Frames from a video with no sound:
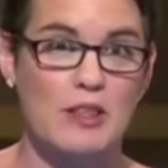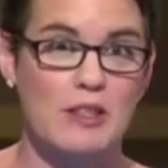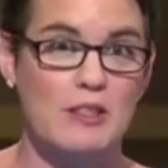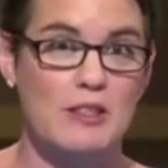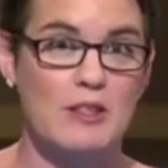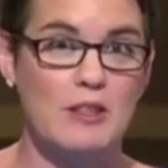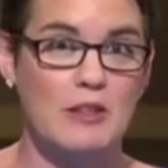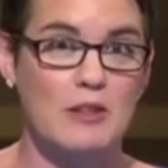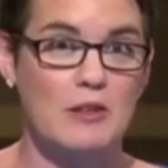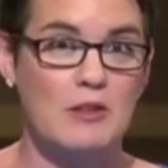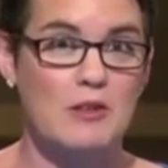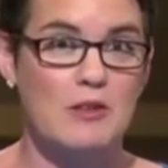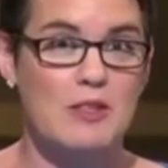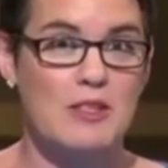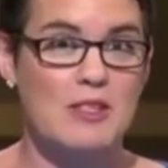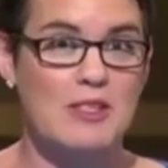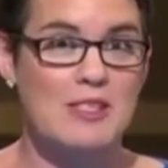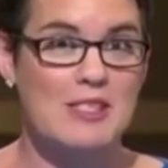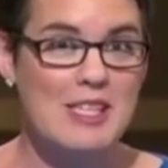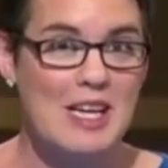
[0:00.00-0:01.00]
This concludes
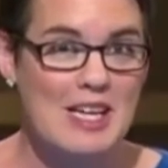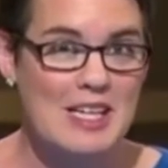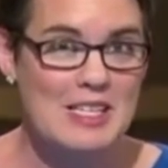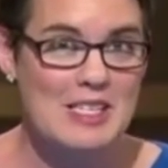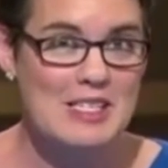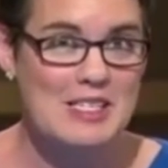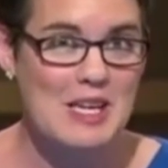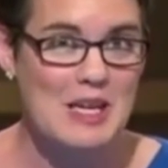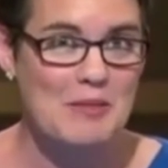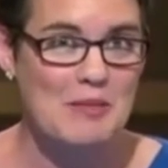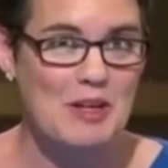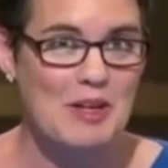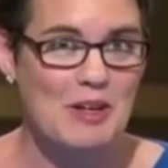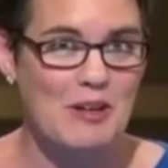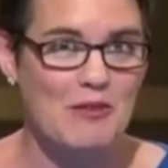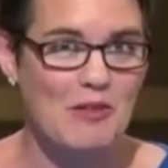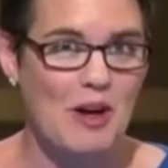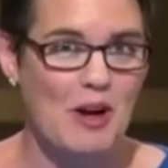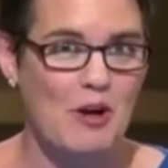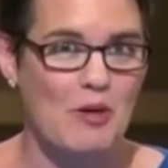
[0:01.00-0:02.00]
the second segment
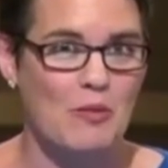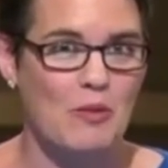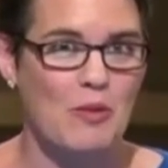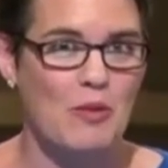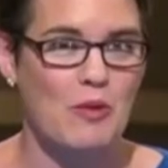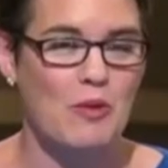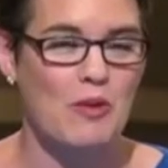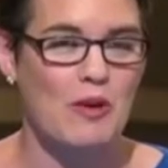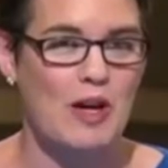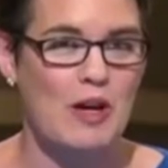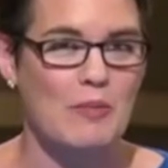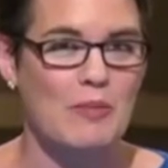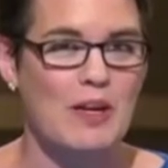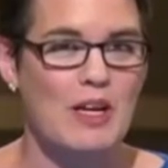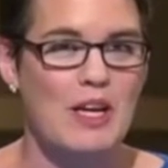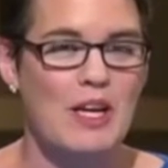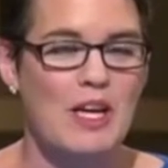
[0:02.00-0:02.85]
of our program.